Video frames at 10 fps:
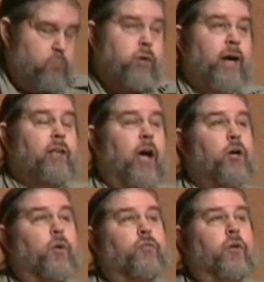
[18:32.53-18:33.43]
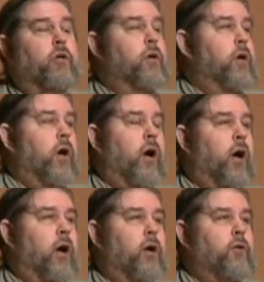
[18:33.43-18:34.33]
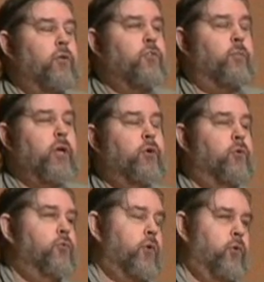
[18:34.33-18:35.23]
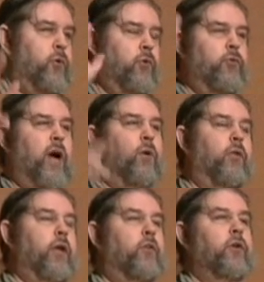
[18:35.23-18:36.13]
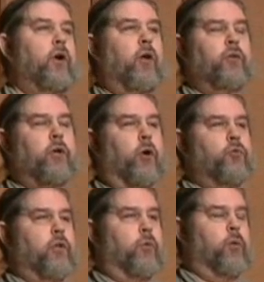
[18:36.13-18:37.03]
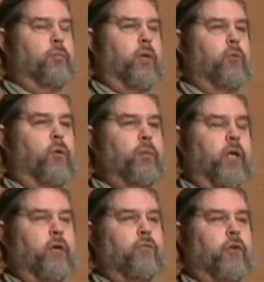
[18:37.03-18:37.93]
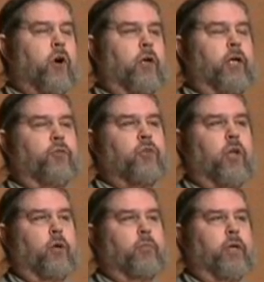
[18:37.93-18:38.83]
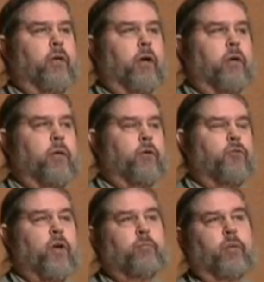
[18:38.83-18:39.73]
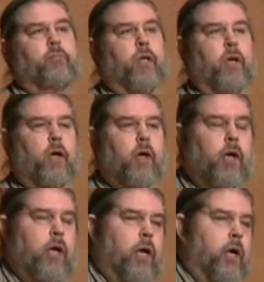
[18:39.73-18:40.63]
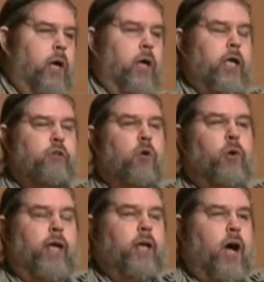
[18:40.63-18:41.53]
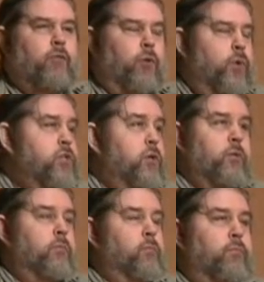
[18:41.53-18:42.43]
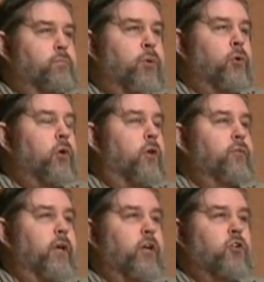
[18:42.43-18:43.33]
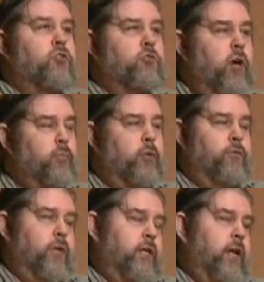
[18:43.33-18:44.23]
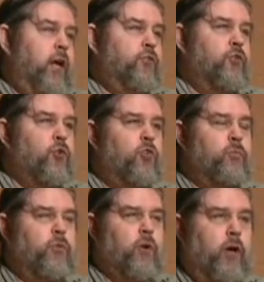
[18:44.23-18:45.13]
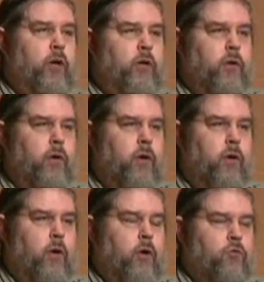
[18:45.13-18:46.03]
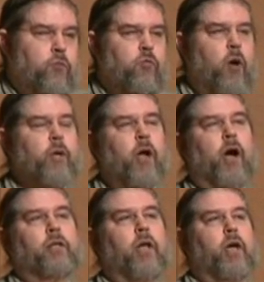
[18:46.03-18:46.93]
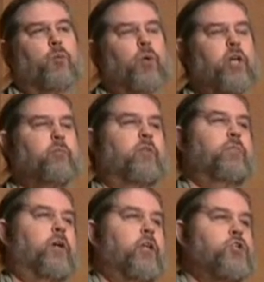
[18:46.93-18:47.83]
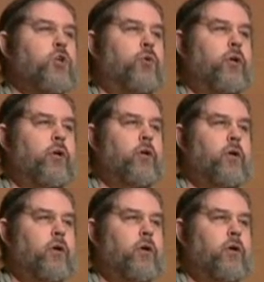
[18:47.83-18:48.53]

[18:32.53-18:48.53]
Brad Lineweaver, somebody who's now on the other coast, will be here for the Carl Hess Club in December. He wrote a novel which pulled off an incredible feat. It has endorsements on it from Robert Heinlein, William F. Buckley Jr.,